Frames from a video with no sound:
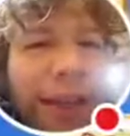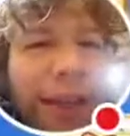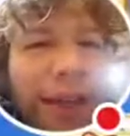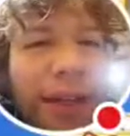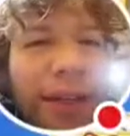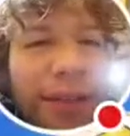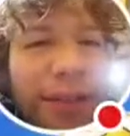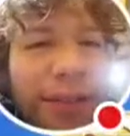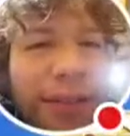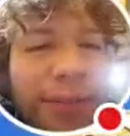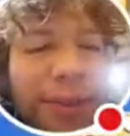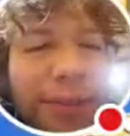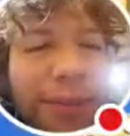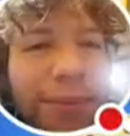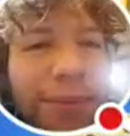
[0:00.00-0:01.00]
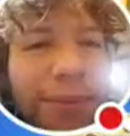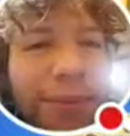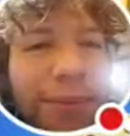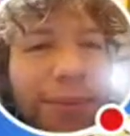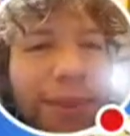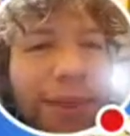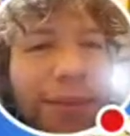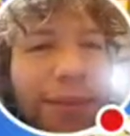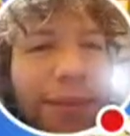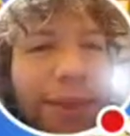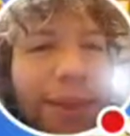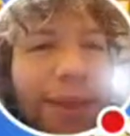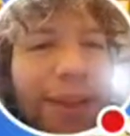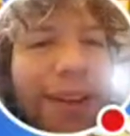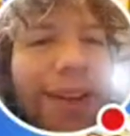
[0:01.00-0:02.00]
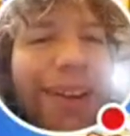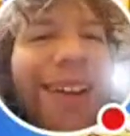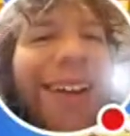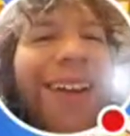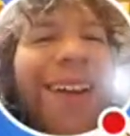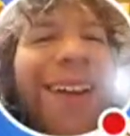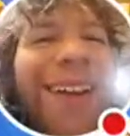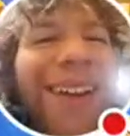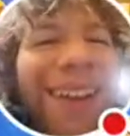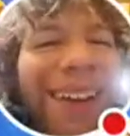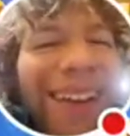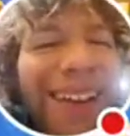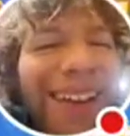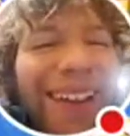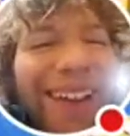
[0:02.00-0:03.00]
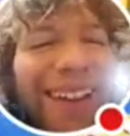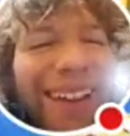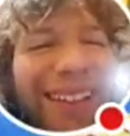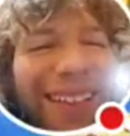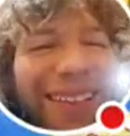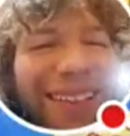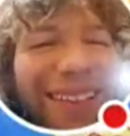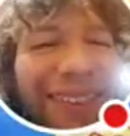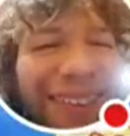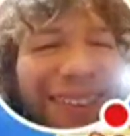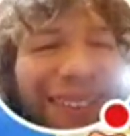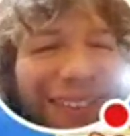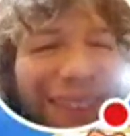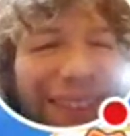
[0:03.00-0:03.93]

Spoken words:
I just people complain about it. So it doesn't